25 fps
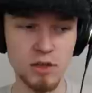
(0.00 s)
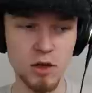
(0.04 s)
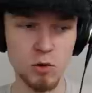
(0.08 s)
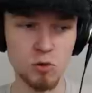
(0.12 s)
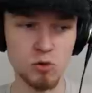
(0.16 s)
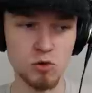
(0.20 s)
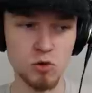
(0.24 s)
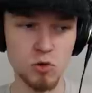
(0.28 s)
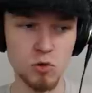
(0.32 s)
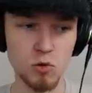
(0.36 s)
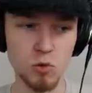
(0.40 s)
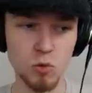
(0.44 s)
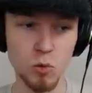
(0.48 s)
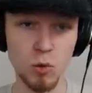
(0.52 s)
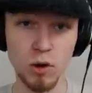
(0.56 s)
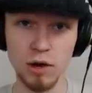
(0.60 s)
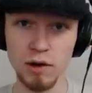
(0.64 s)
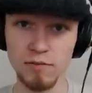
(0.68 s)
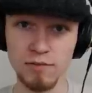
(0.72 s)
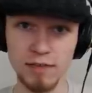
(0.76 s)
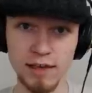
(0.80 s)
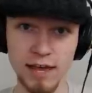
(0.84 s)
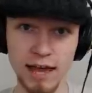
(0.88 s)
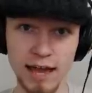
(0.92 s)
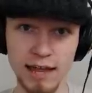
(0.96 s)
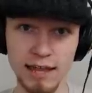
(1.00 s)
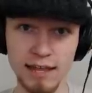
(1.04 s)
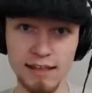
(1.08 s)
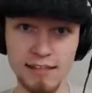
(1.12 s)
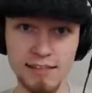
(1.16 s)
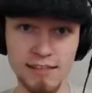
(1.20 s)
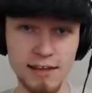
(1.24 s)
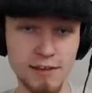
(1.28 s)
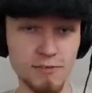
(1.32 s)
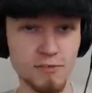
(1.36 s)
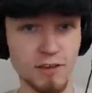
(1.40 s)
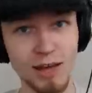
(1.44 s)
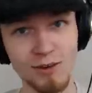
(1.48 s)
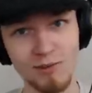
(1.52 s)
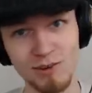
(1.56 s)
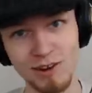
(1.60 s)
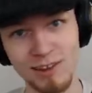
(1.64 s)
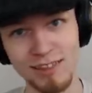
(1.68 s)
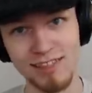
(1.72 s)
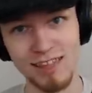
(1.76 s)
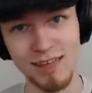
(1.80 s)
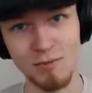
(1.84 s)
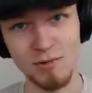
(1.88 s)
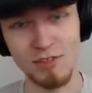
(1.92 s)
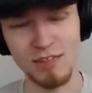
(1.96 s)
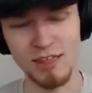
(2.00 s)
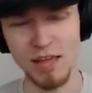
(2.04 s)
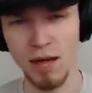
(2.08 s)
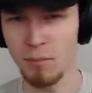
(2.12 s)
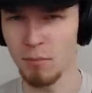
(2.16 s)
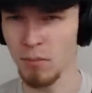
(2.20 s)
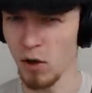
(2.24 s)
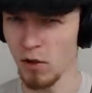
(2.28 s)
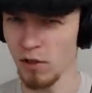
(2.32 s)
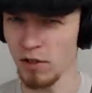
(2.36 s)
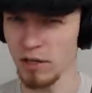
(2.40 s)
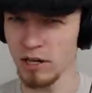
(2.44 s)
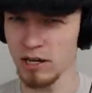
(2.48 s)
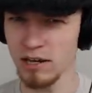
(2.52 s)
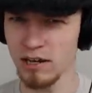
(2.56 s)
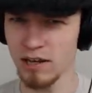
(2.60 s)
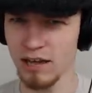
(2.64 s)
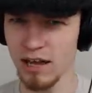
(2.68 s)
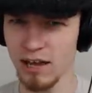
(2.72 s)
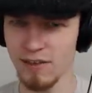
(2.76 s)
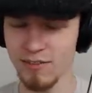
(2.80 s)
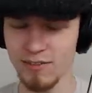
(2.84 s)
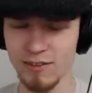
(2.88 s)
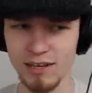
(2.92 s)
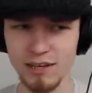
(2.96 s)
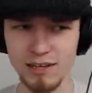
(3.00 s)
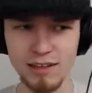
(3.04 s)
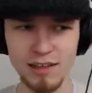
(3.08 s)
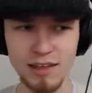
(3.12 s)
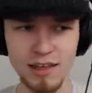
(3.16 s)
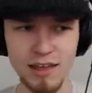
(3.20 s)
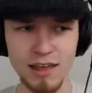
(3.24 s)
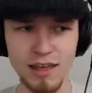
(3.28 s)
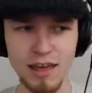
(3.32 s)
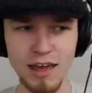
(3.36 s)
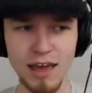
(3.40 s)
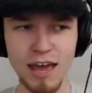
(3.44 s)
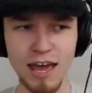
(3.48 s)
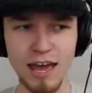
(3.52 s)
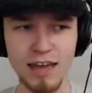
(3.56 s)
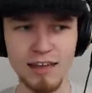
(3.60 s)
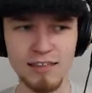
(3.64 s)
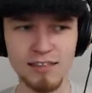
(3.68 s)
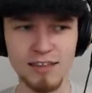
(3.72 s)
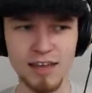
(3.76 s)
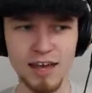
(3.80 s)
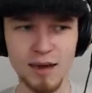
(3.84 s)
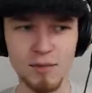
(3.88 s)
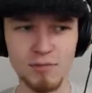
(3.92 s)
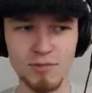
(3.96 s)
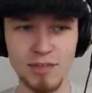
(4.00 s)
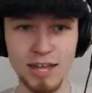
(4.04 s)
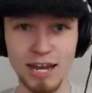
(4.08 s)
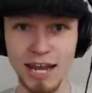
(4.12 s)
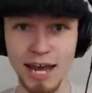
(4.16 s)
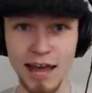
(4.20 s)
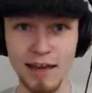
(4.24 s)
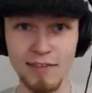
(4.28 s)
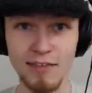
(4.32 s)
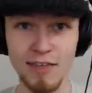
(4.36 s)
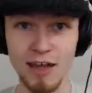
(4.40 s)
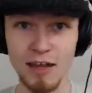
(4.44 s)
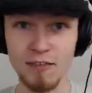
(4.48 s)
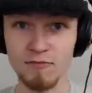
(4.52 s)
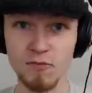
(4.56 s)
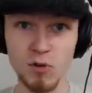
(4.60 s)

go to one of the islands. I forget what its name is now, Moira, I think. And um, then I had that